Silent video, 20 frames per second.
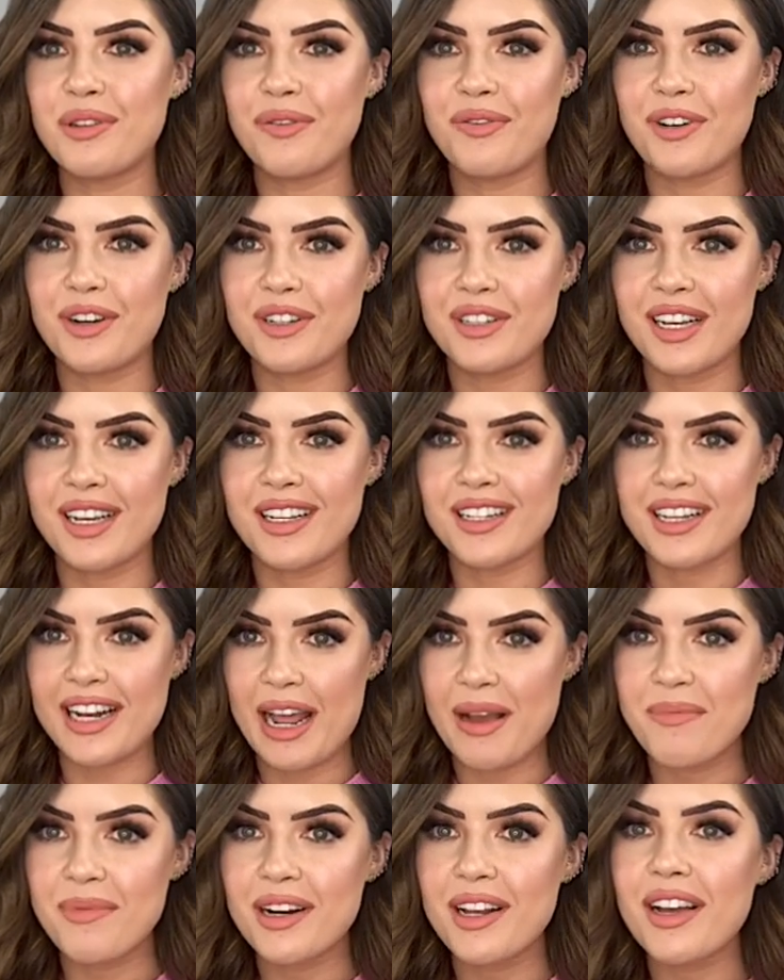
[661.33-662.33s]
the first like
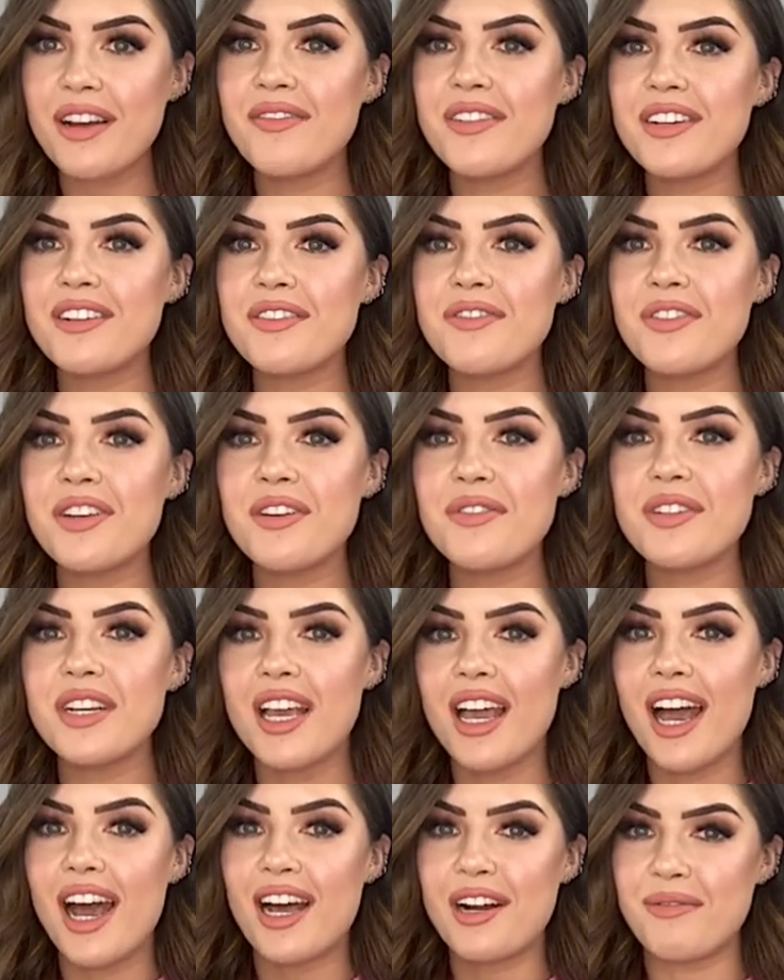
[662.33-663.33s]
celebrity I've interviewed,
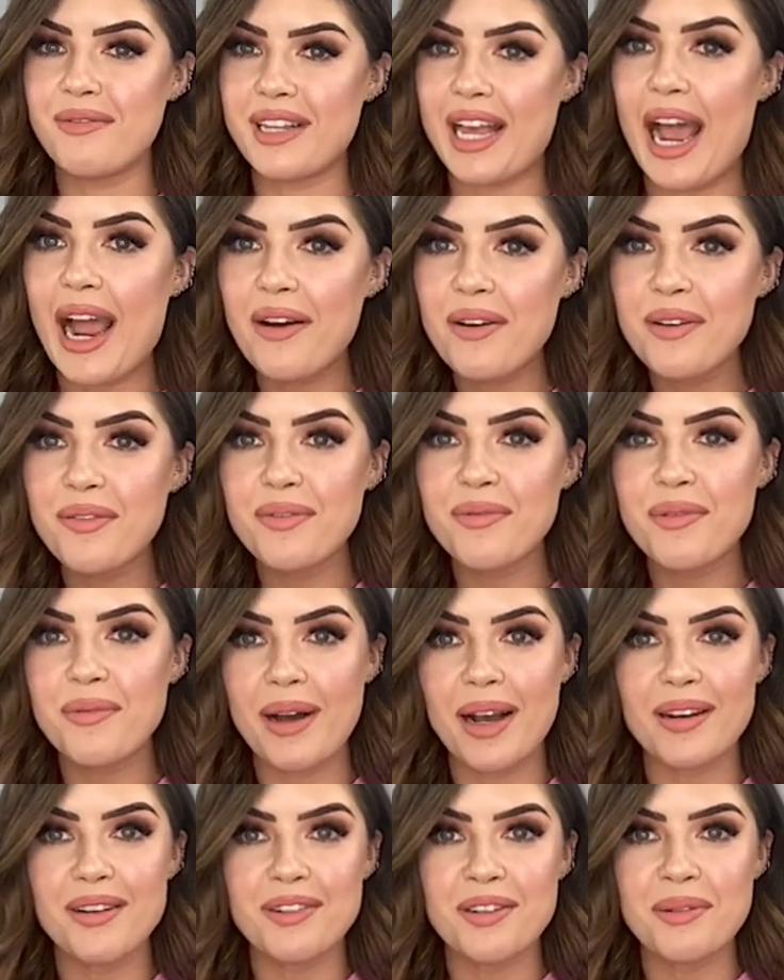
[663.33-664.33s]
and it was Howie from
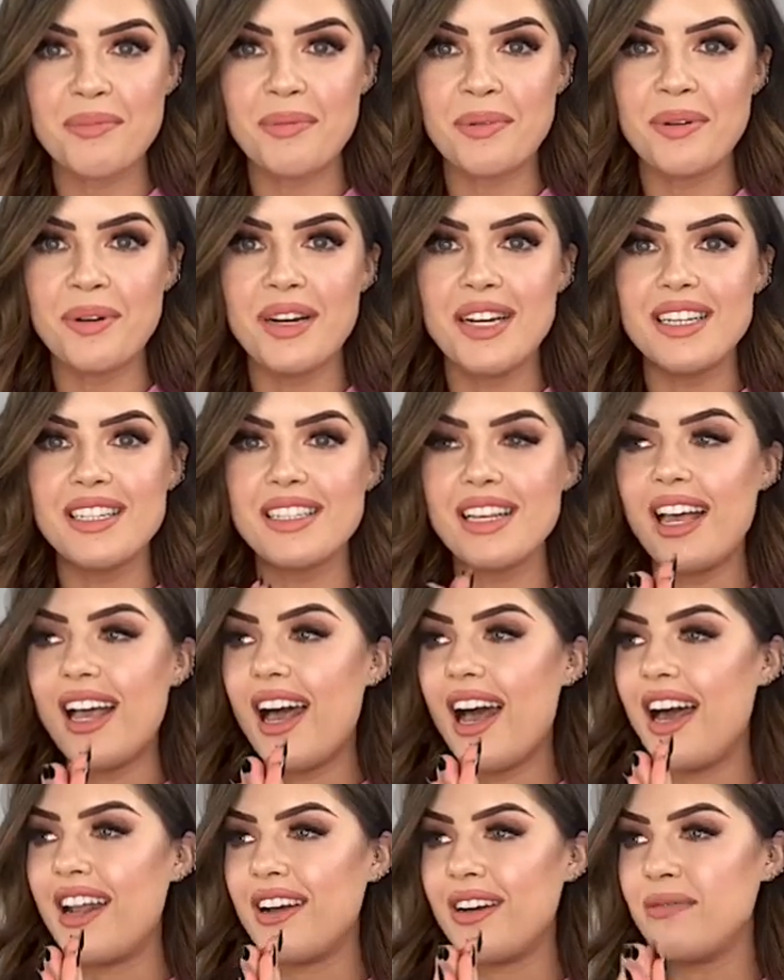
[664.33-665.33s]
the Backstreet Boys,
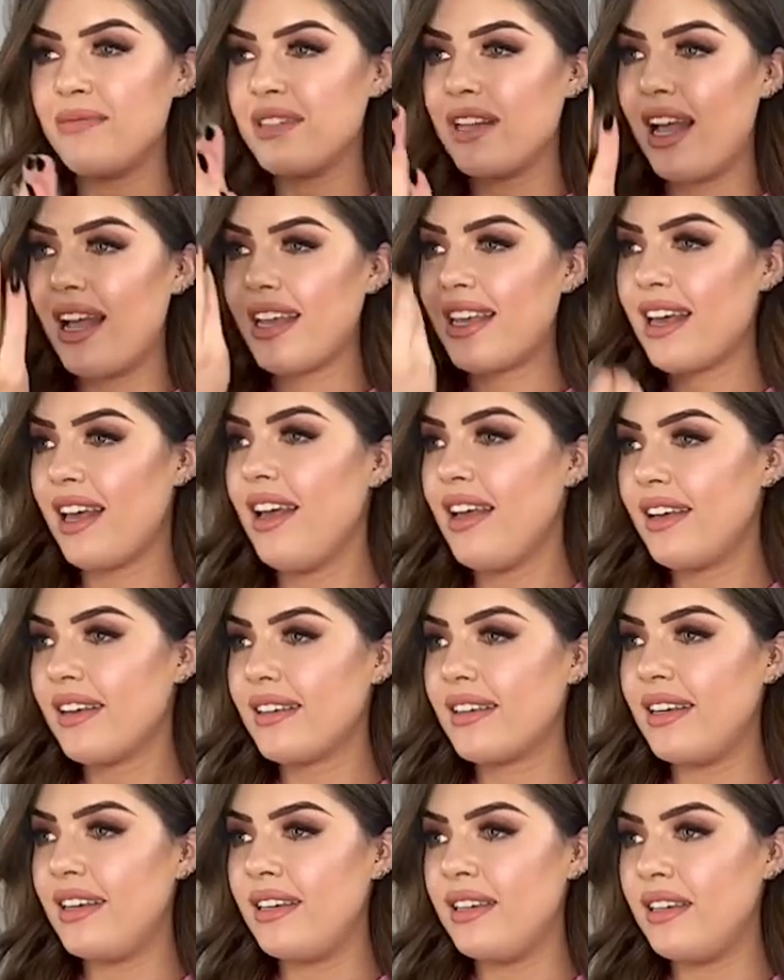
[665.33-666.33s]
and I was like,
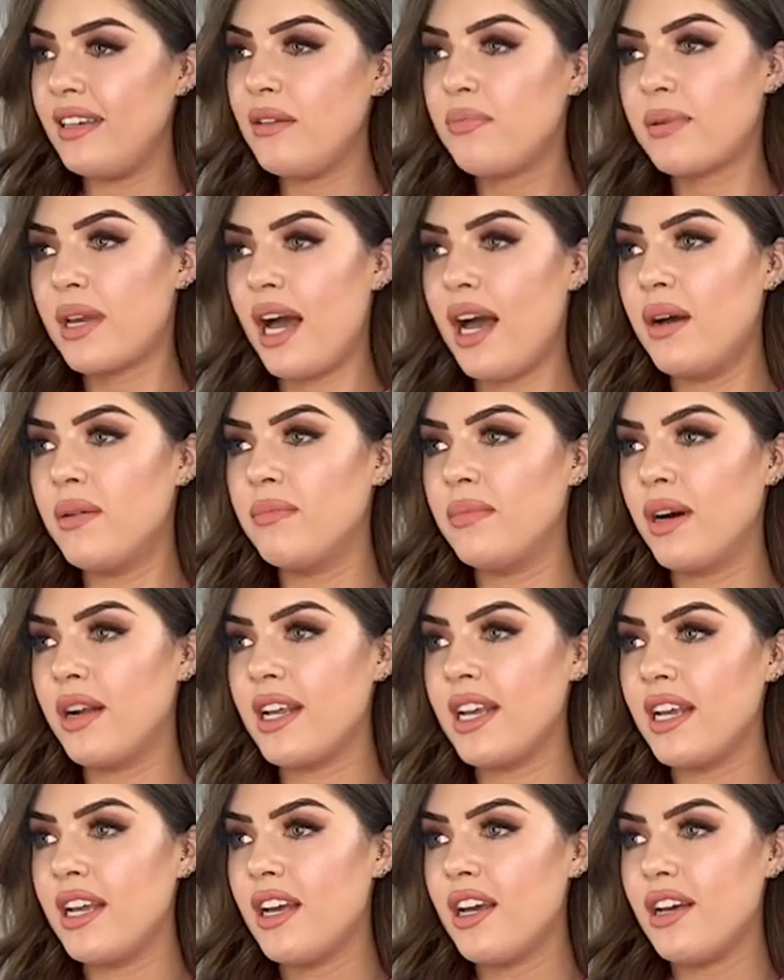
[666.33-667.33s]
keep calm,
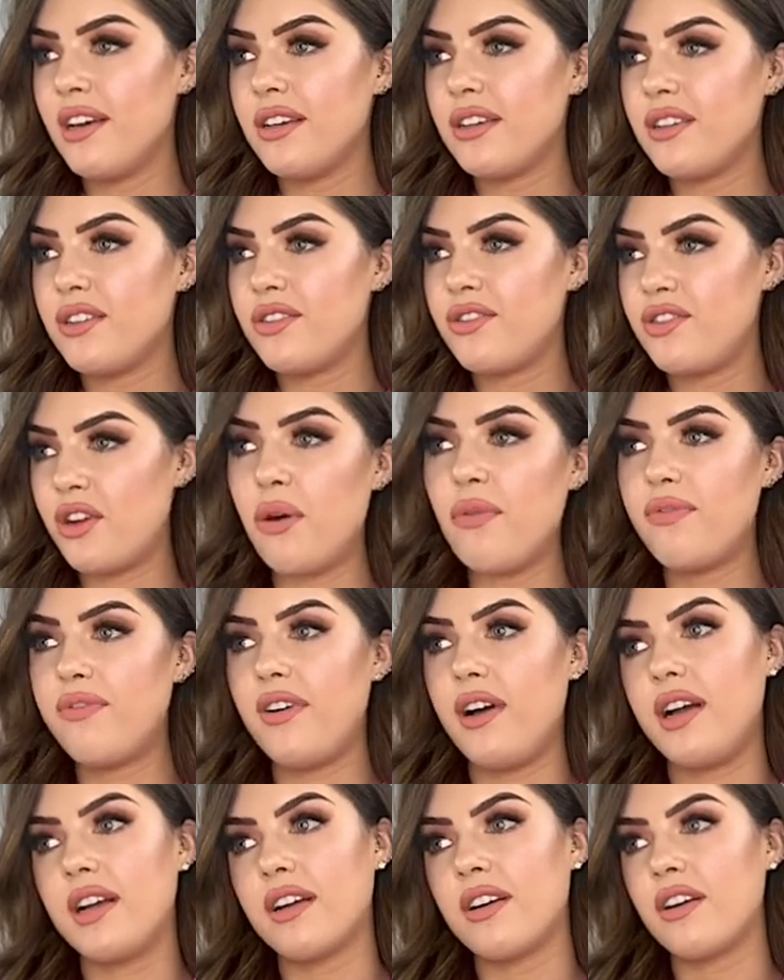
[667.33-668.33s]
Bonnie, don't
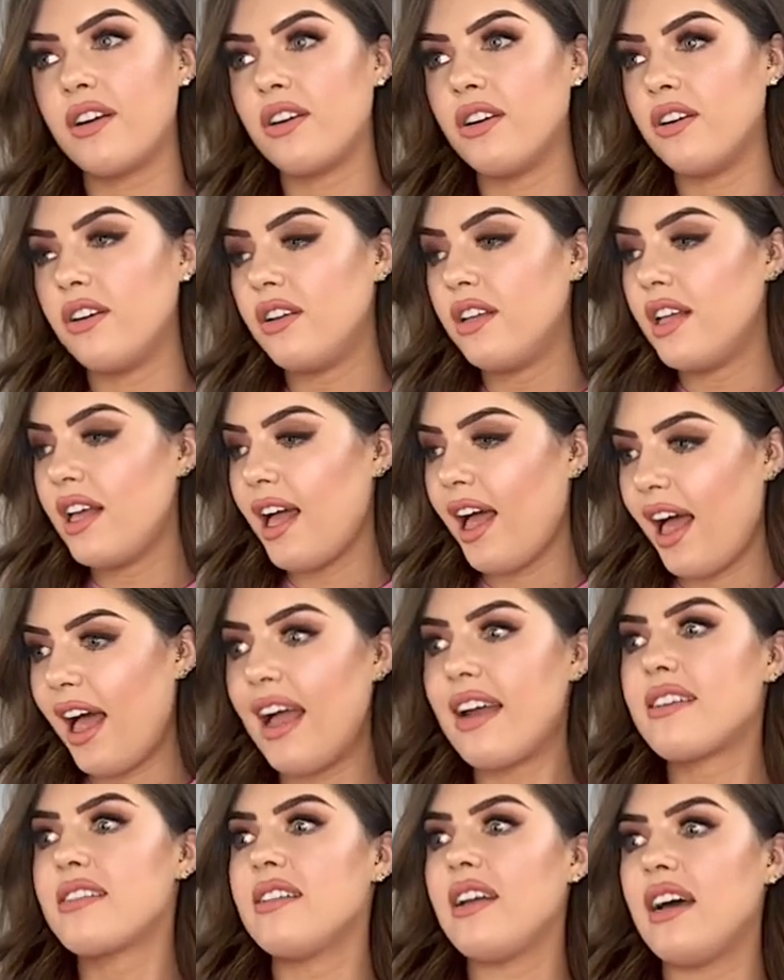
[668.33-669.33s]
fangirl,
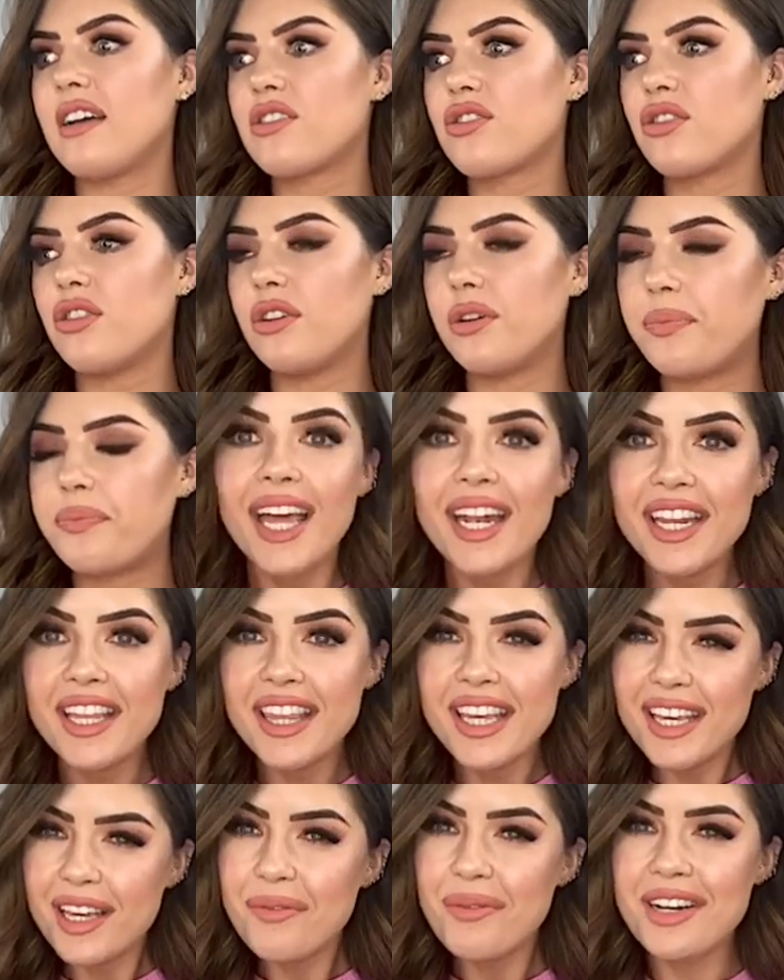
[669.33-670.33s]
act natural. And I
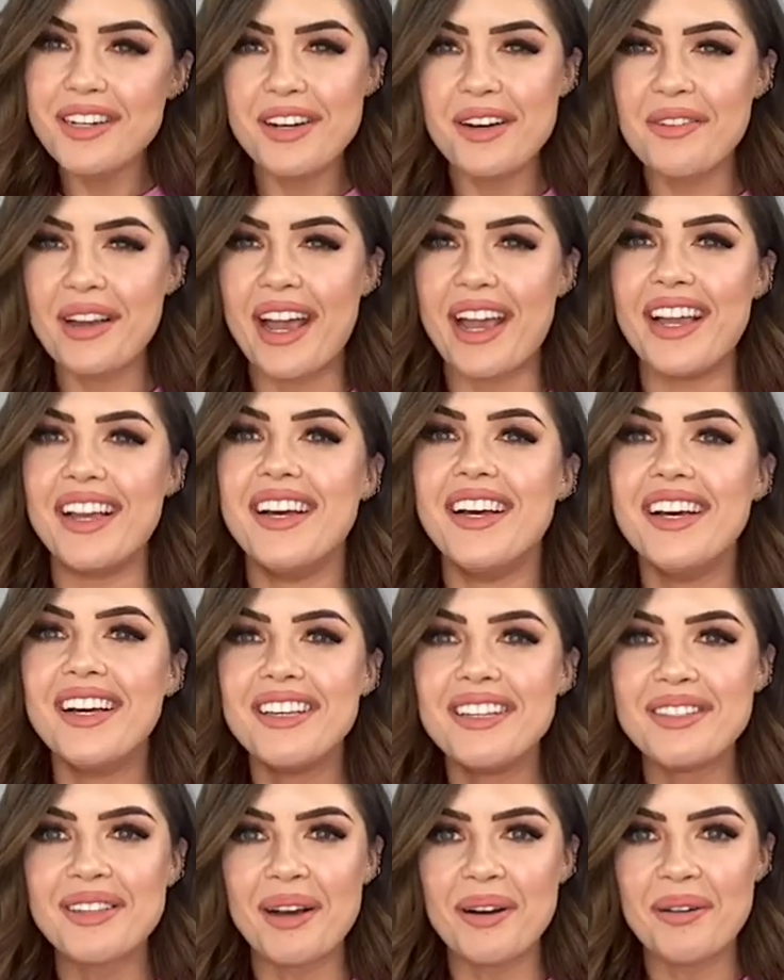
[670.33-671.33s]
think it went okay.
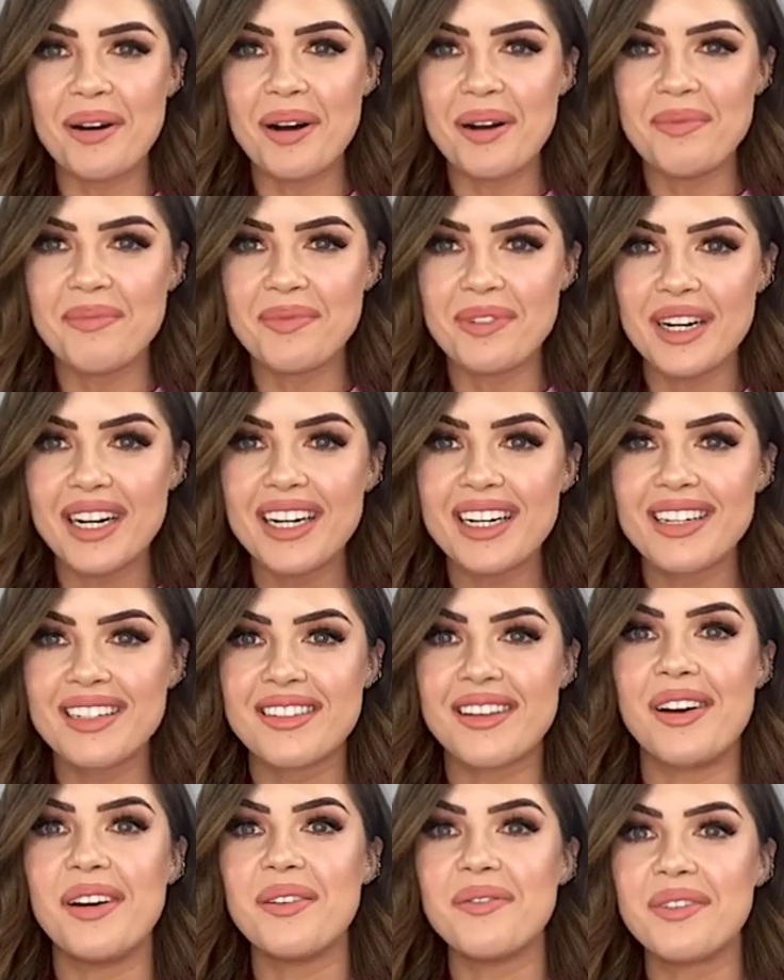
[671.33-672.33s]
So I'm really
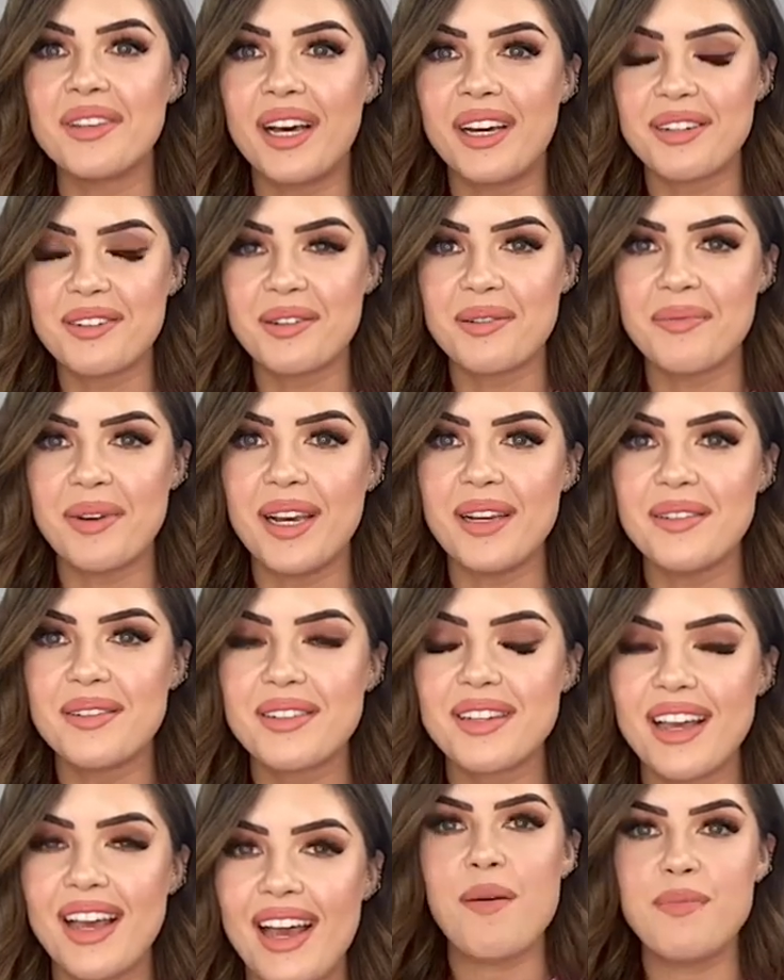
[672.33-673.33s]
excited for that to come
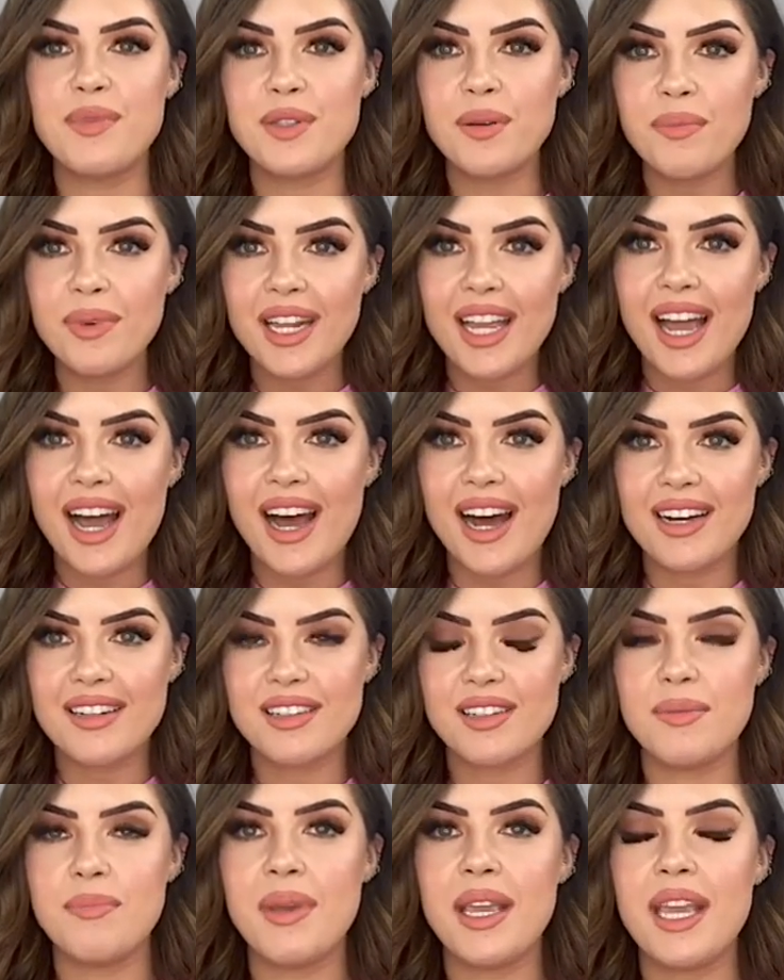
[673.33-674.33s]
out. Somebody
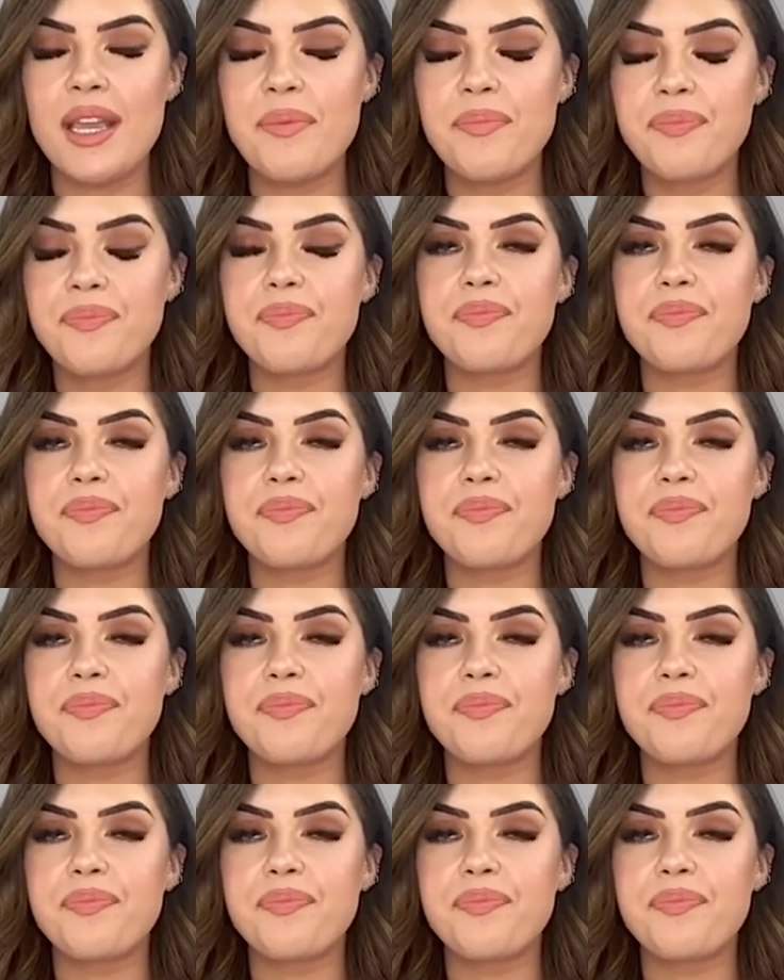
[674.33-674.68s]
asked me,